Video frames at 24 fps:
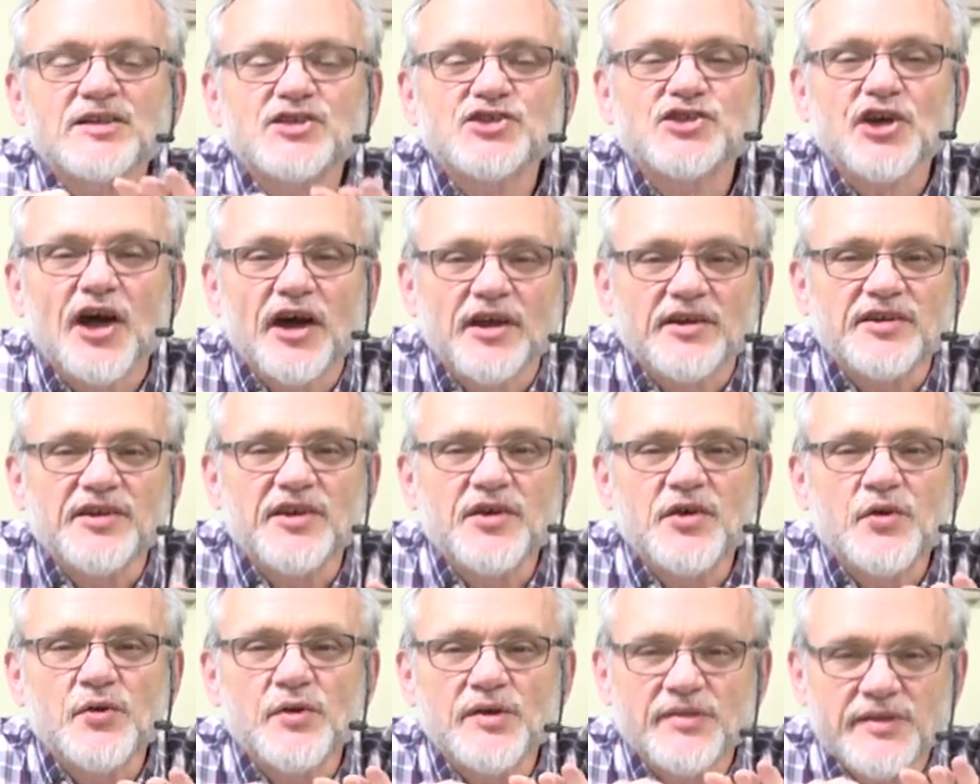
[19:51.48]
shun
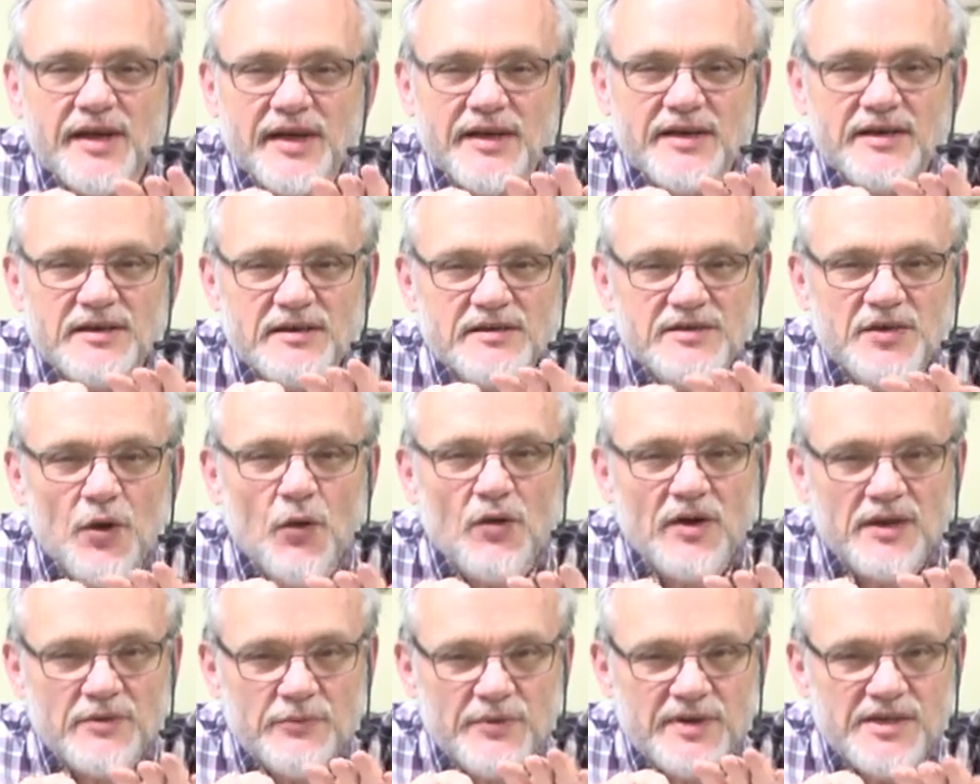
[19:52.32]
you and they
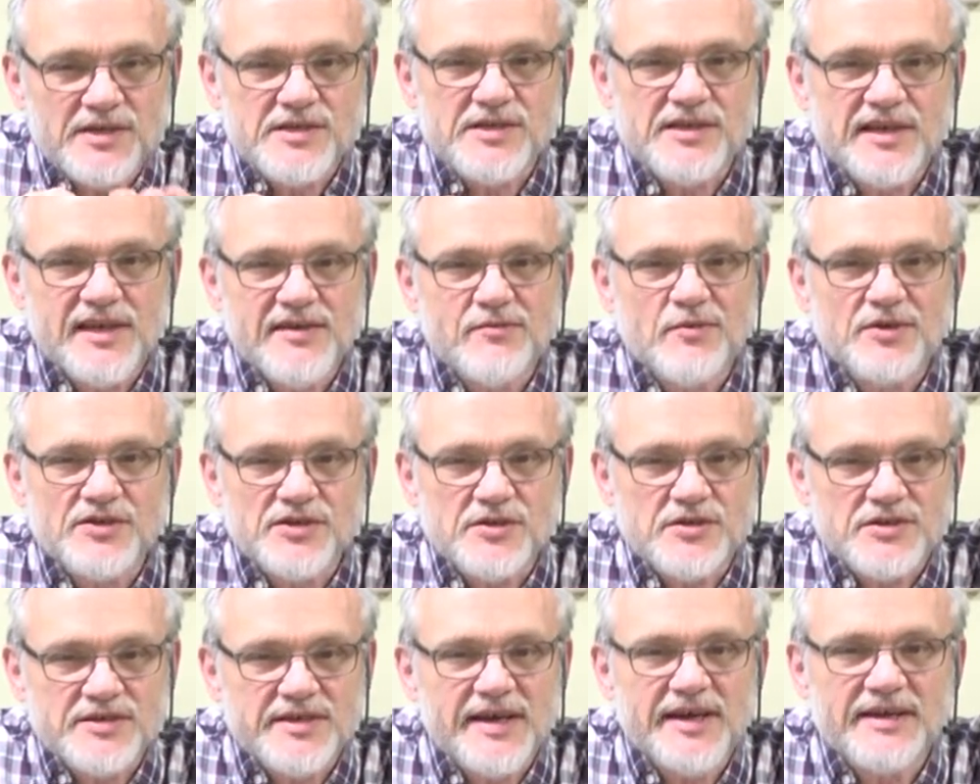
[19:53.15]
don't receive
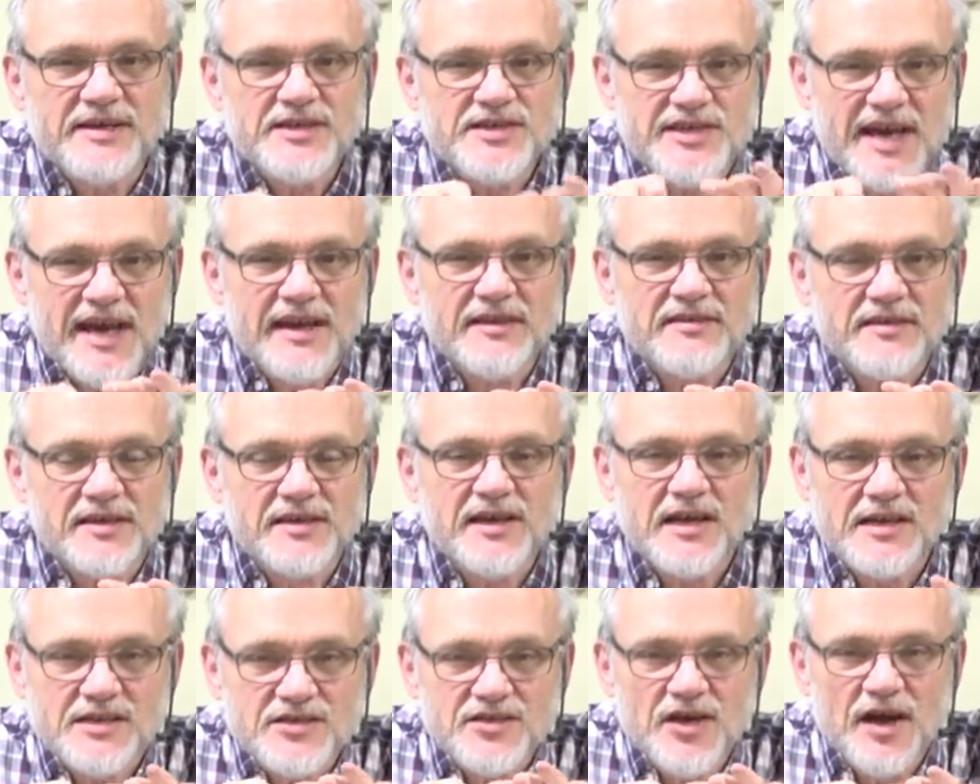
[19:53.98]
what you say, shake the
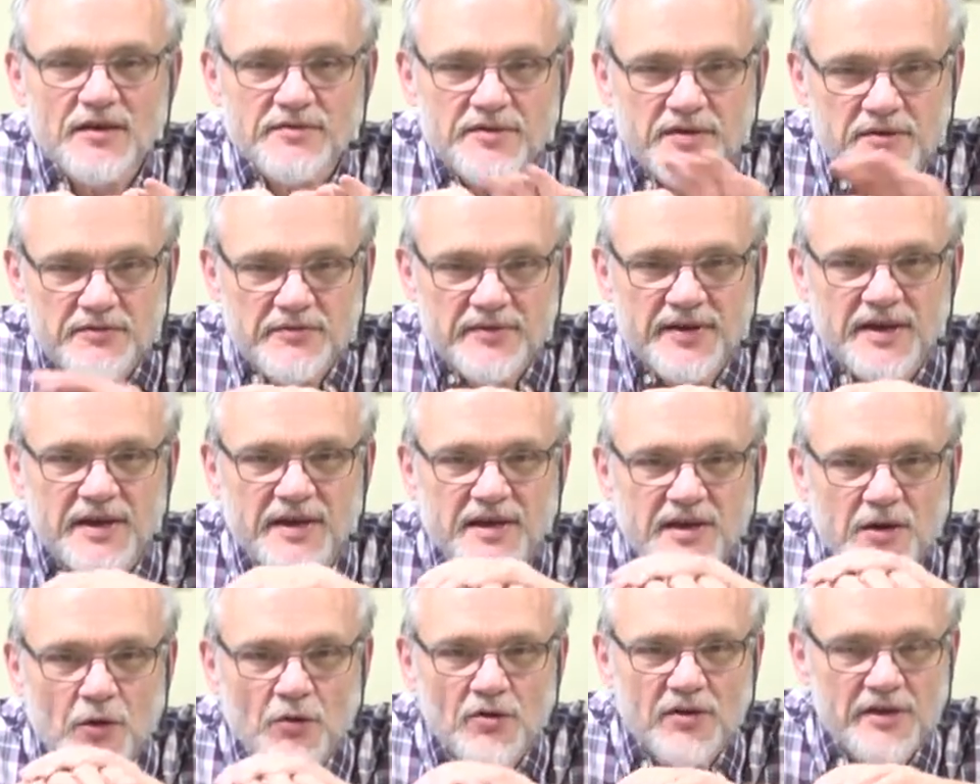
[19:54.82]
dust off your
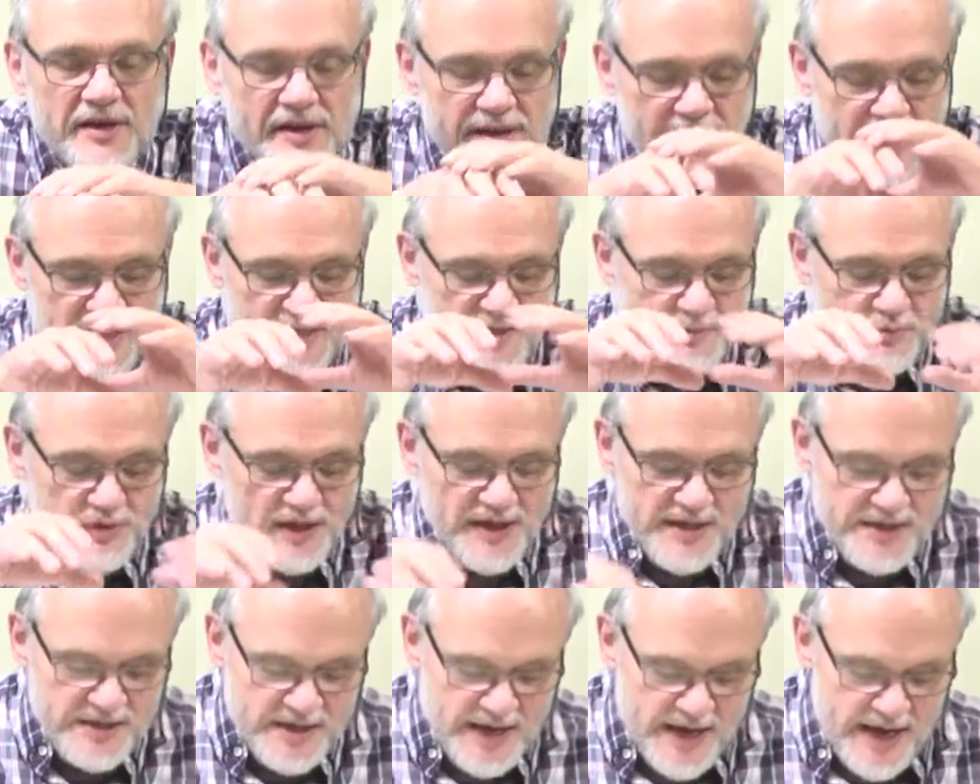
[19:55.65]
feet and go to the next
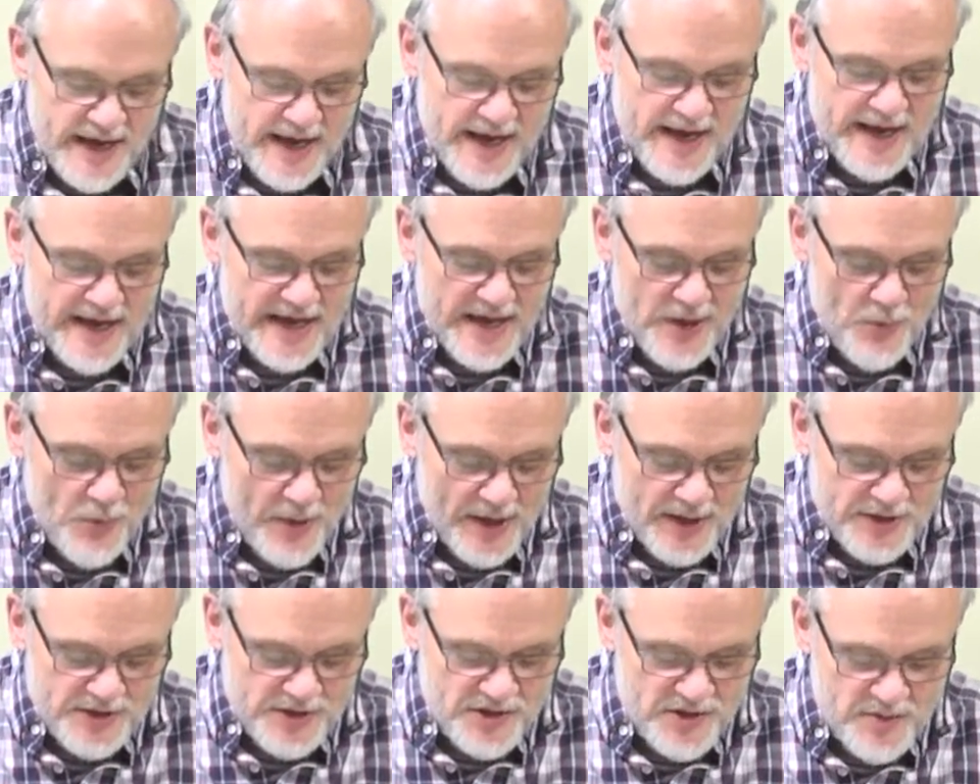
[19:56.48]
place. He
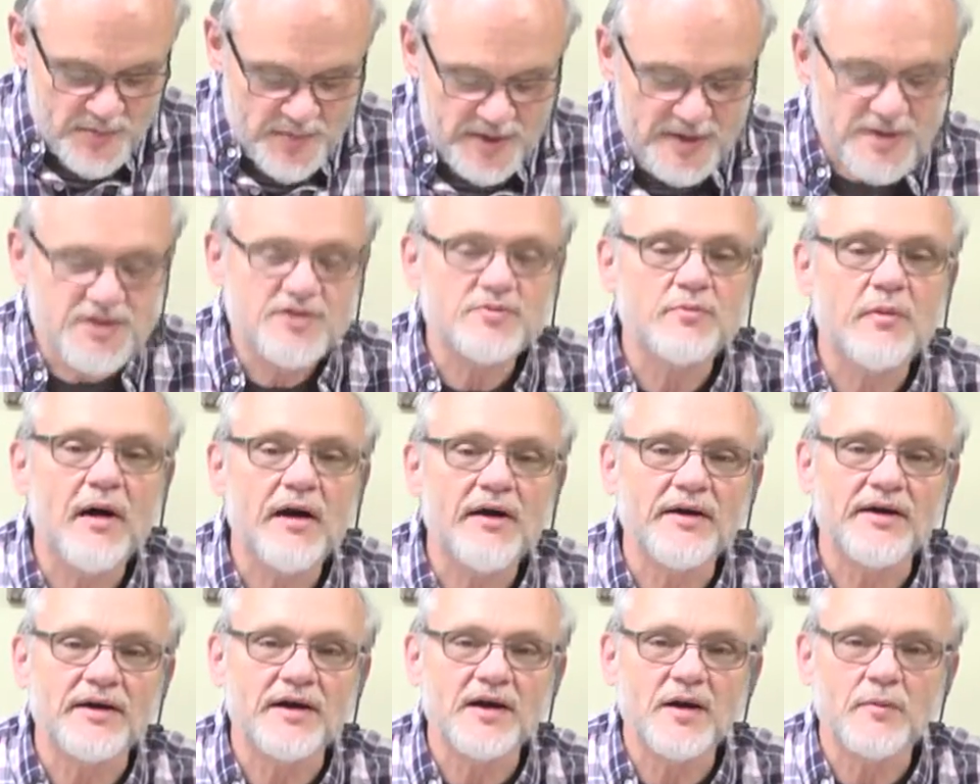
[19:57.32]
wants you to be
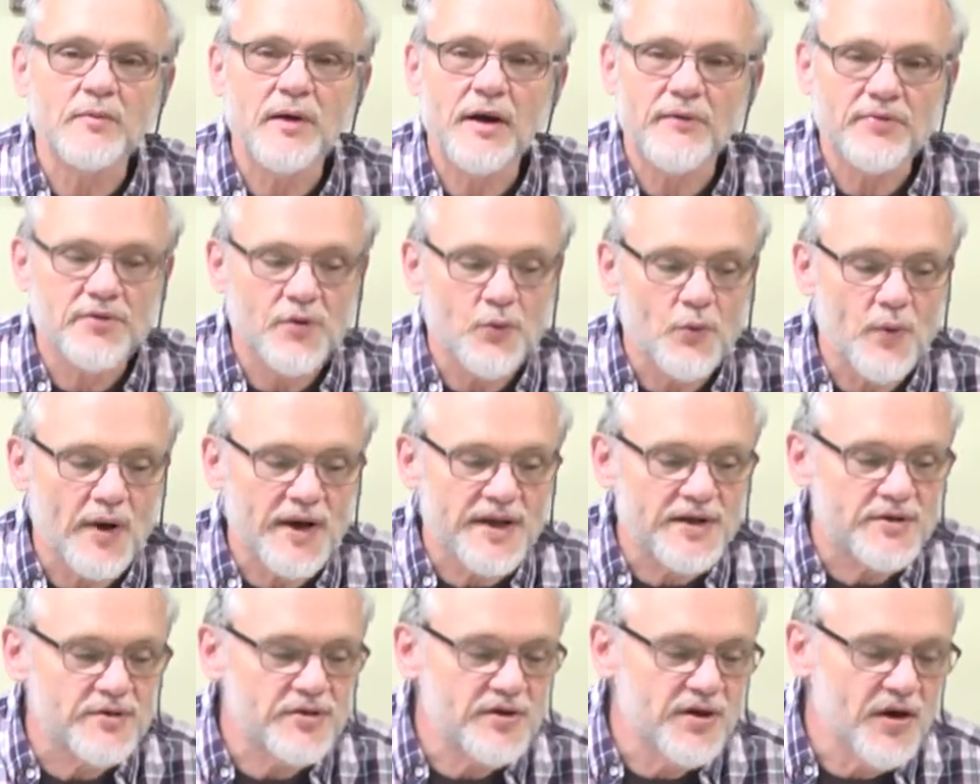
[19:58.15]
smart about the
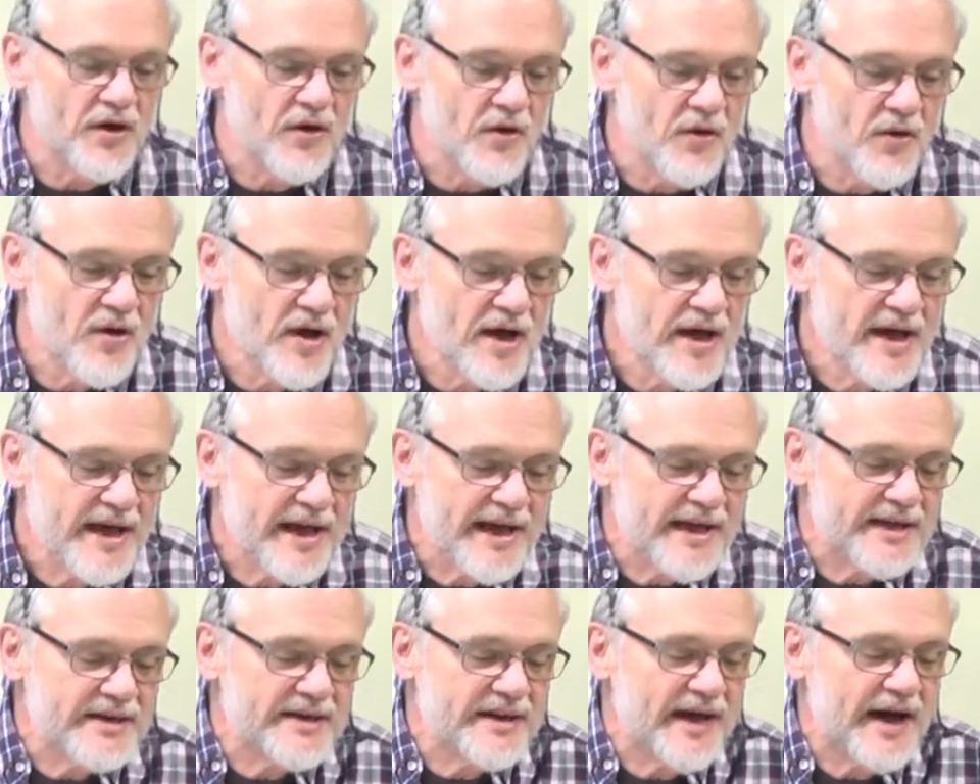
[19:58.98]
way you go
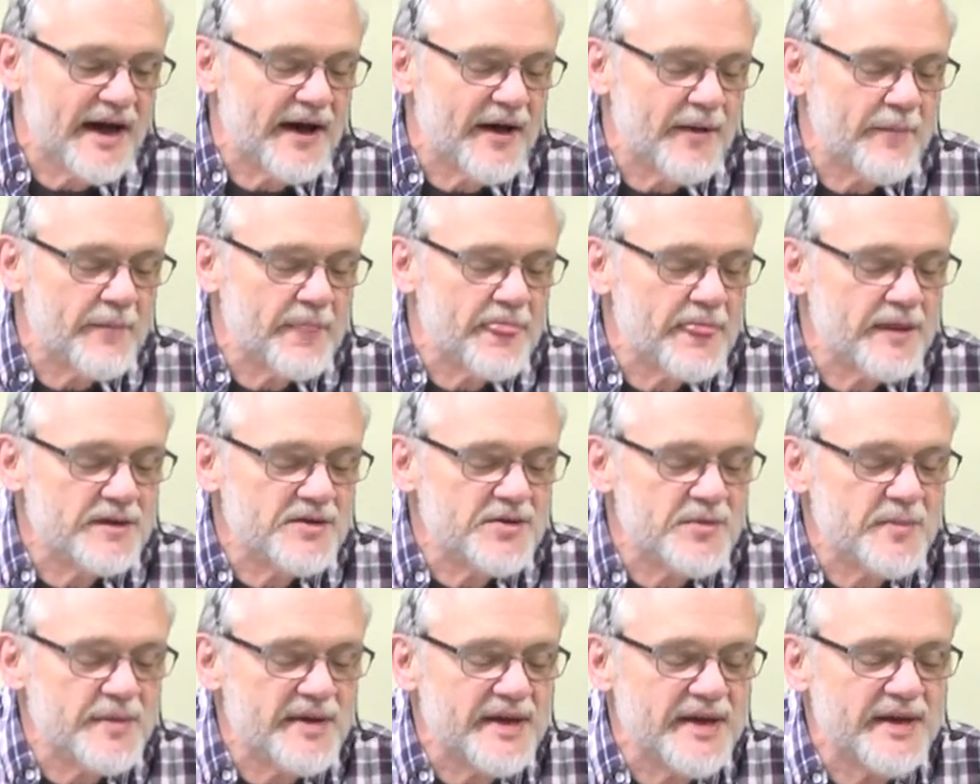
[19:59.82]
and um,
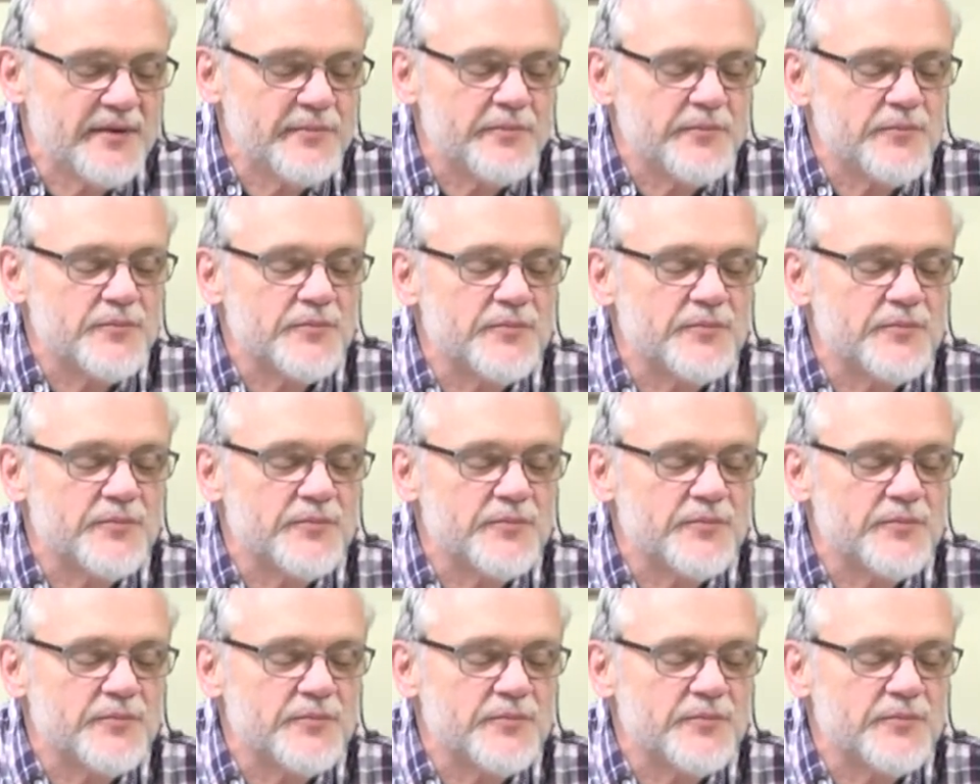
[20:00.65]
to be